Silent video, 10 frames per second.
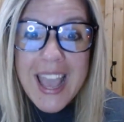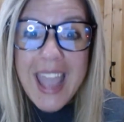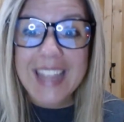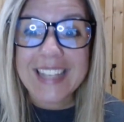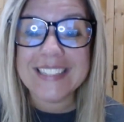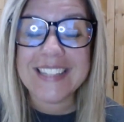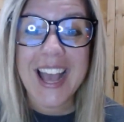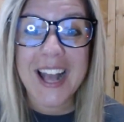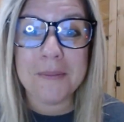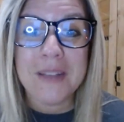And
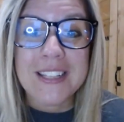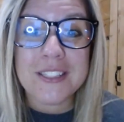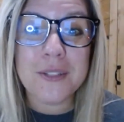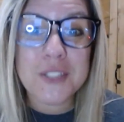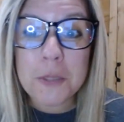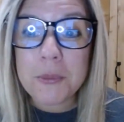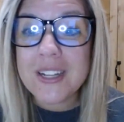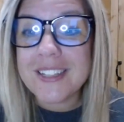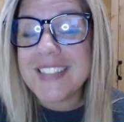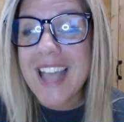um, so it's super
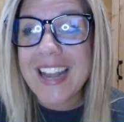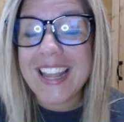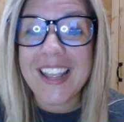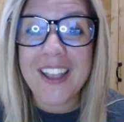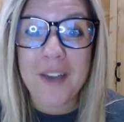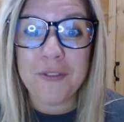exciting uh,